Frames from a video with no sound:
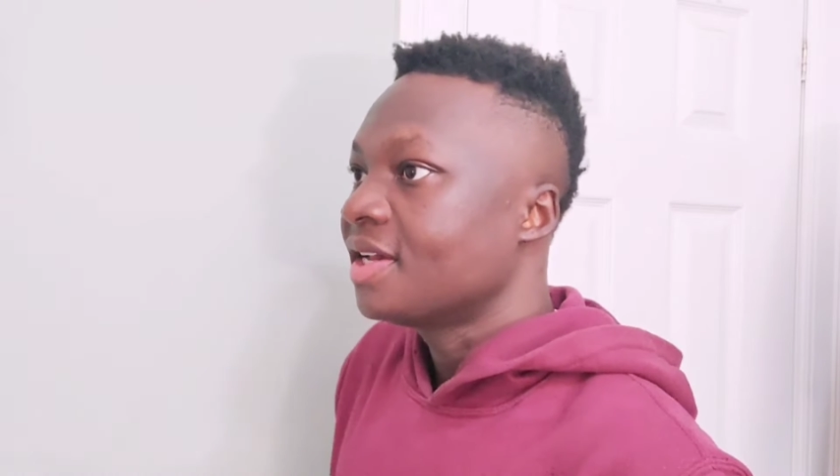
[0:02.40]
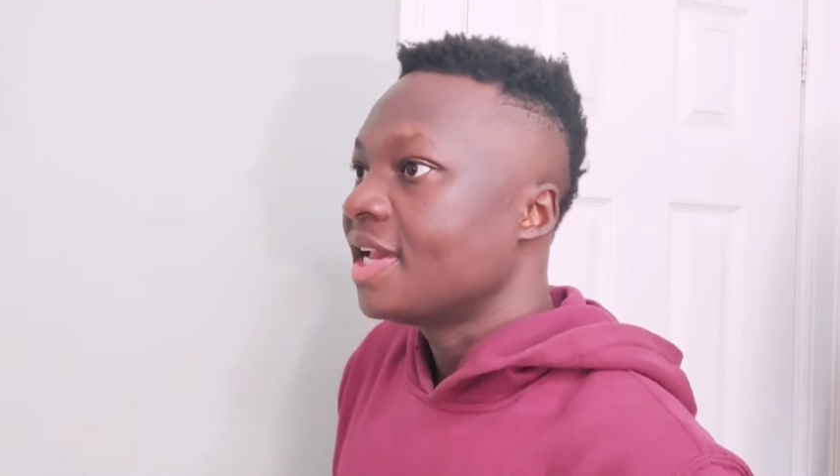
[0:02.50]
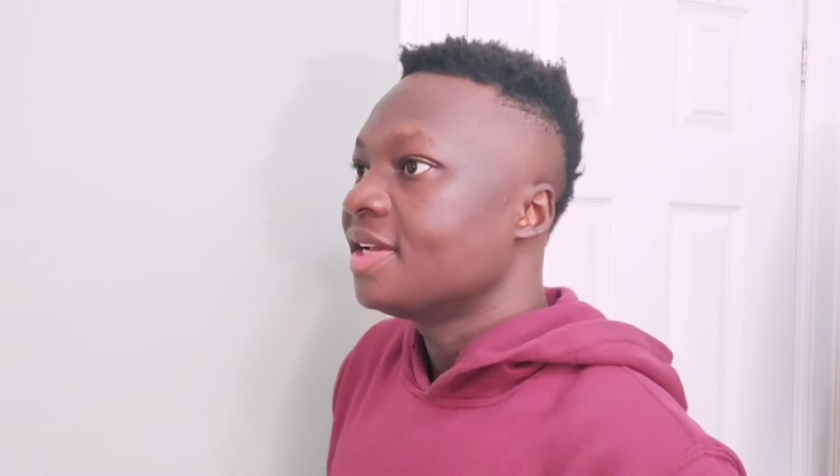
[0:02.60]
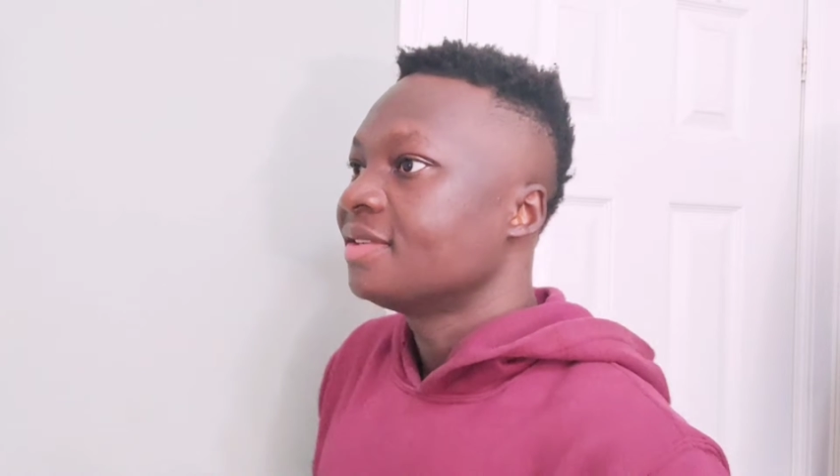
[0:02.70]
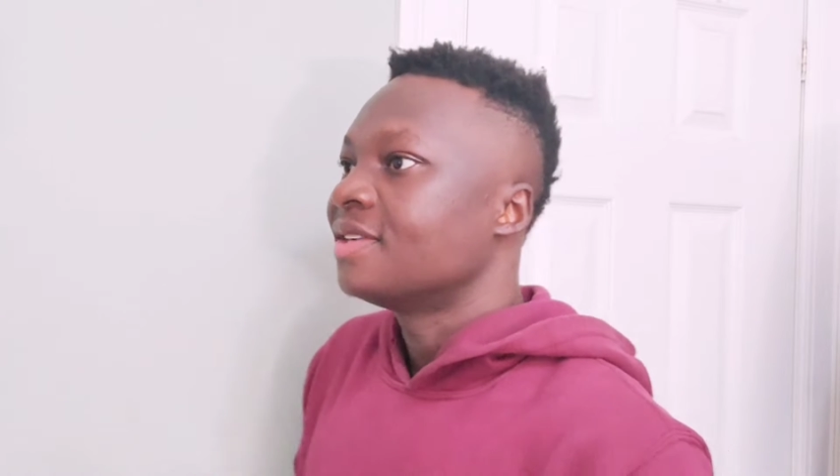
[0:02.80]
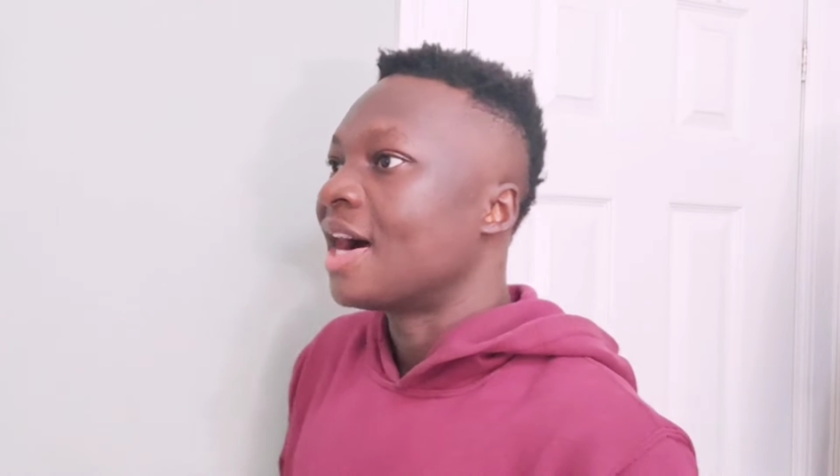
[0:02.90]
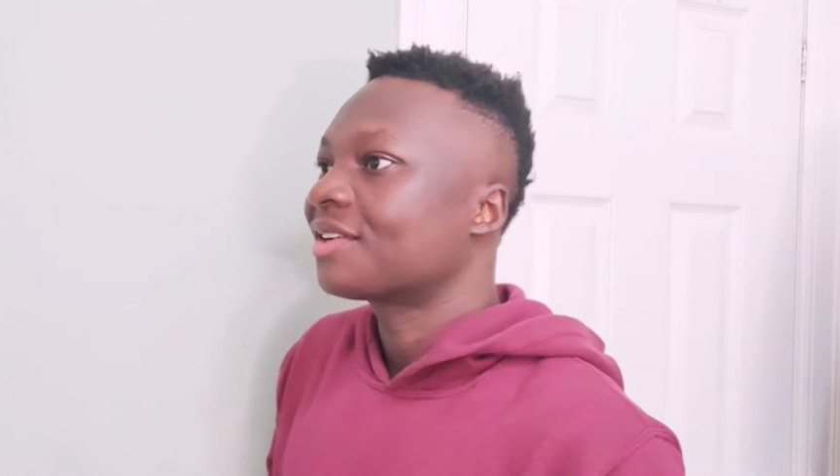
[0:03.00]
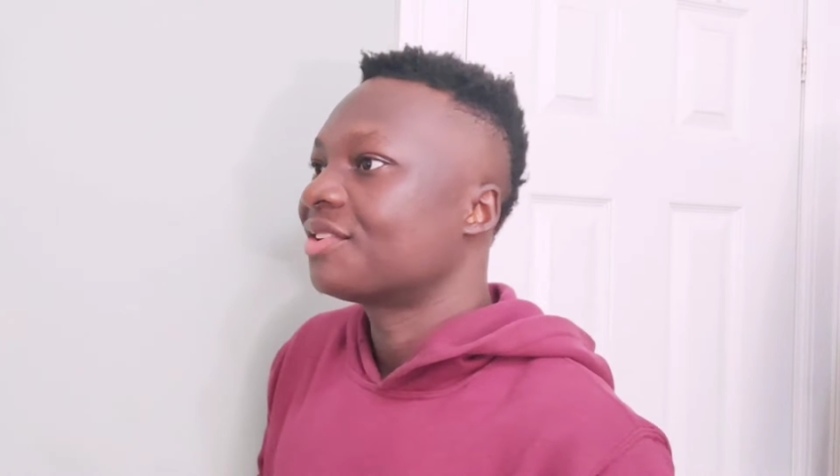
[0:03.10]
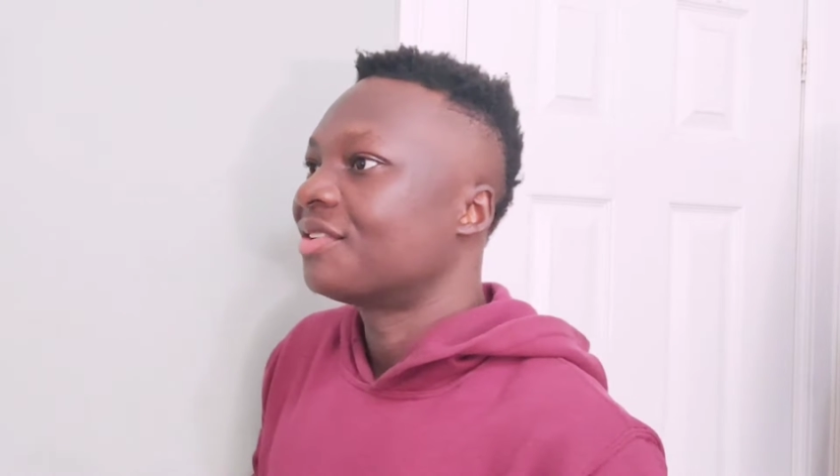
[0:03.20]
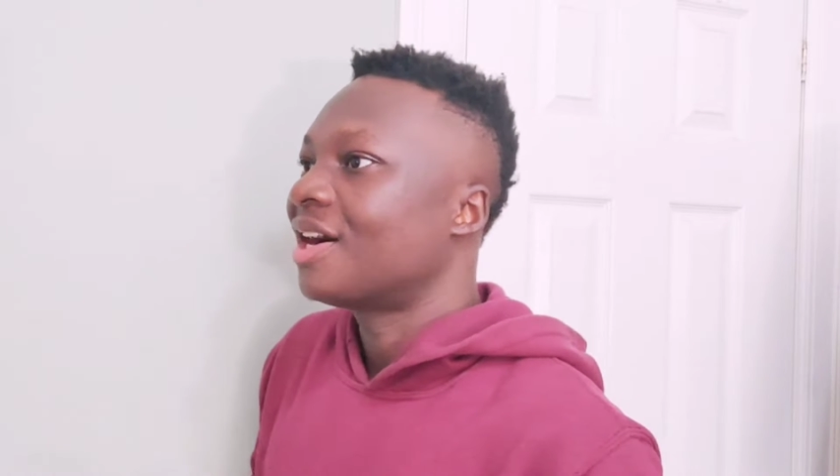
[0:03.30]
Hey,
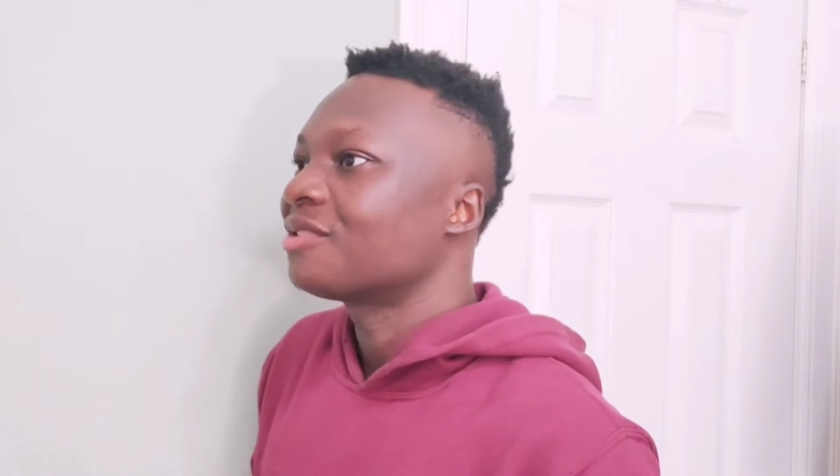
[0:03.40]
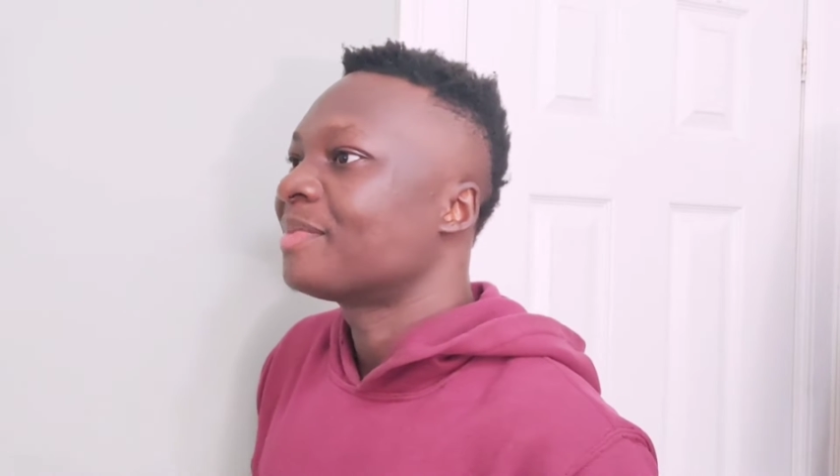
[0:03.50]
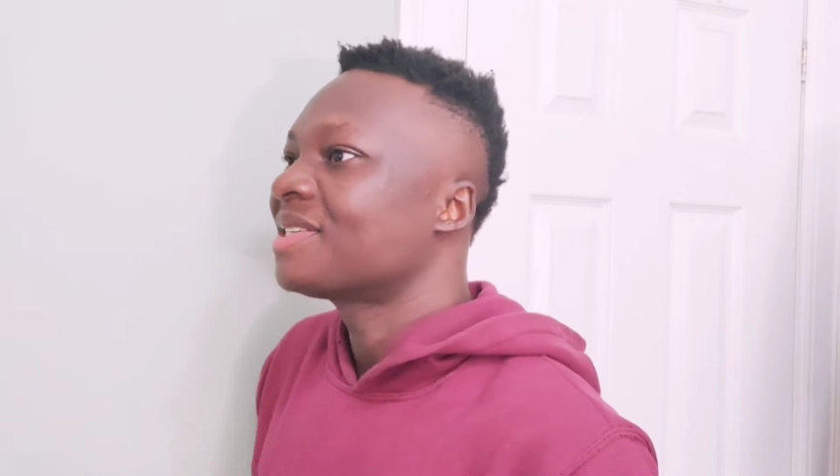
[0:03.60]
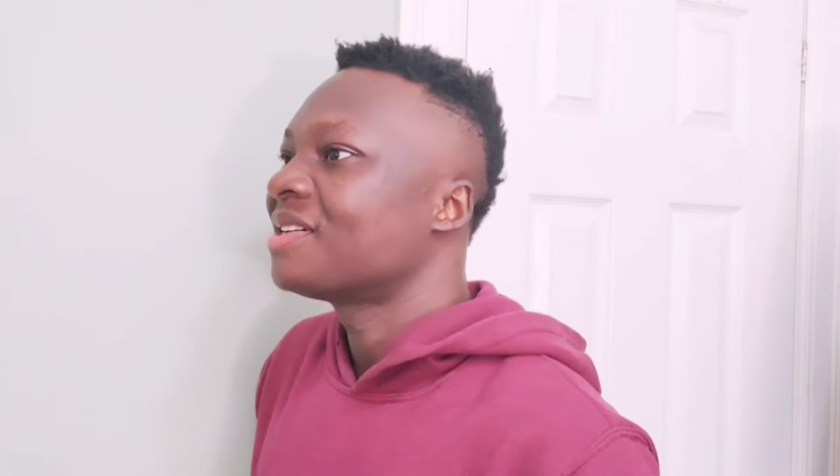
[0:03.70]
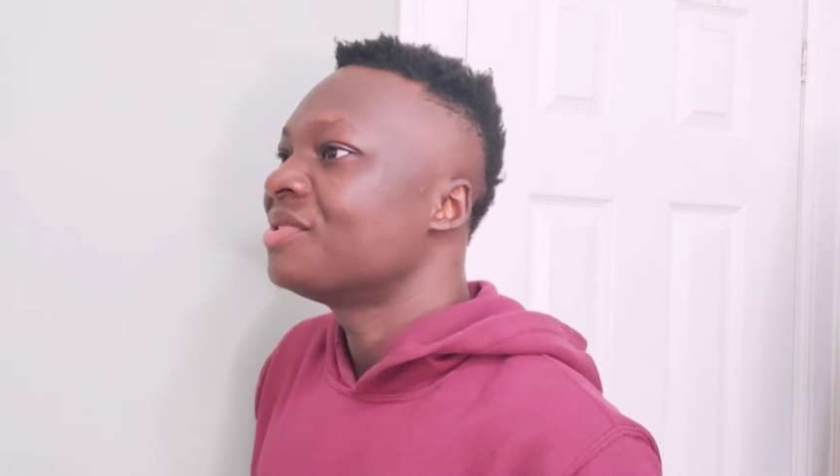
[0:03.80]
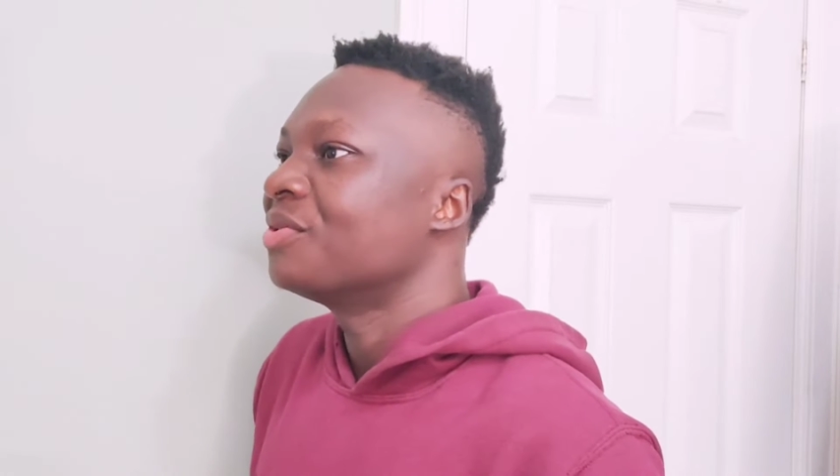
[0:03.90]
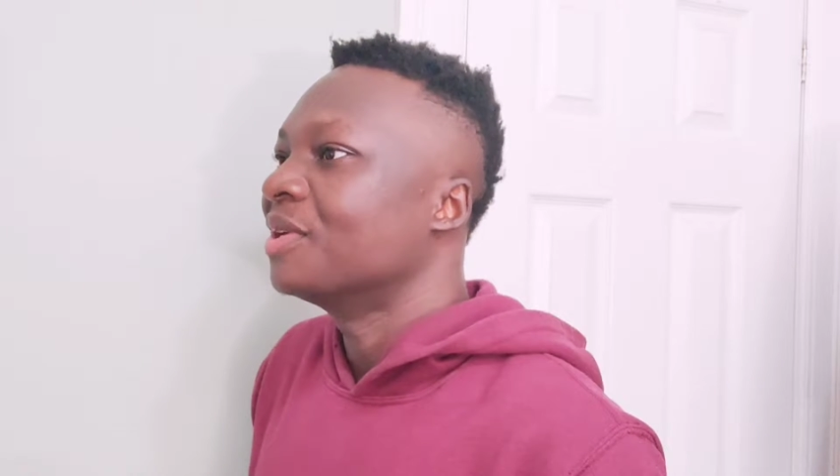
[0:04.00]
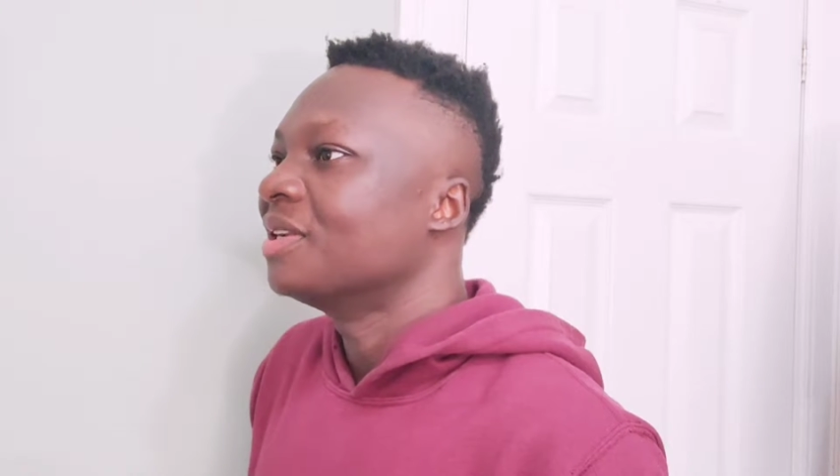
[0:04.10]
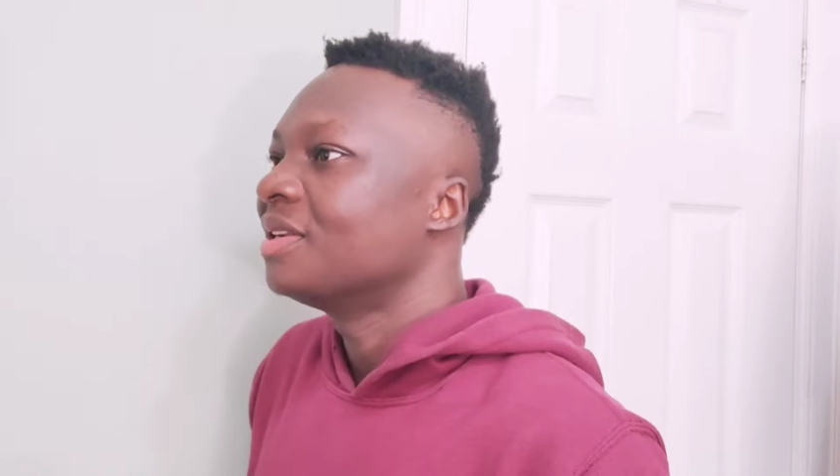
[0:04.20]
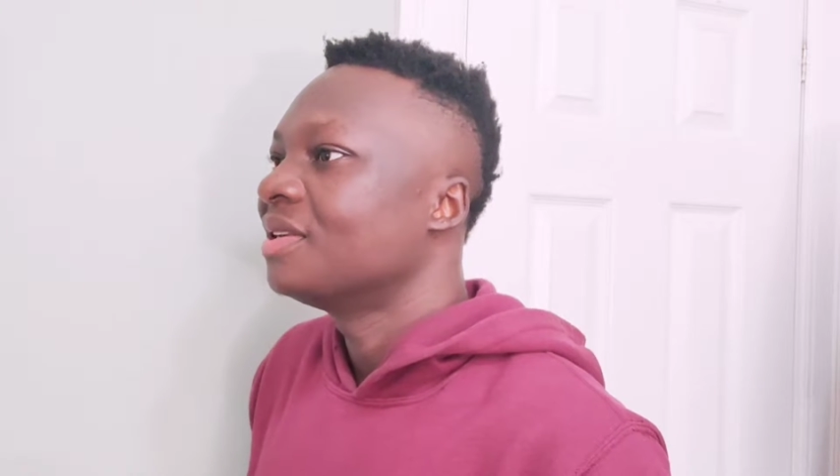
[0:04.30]
doctor, how's my son doing?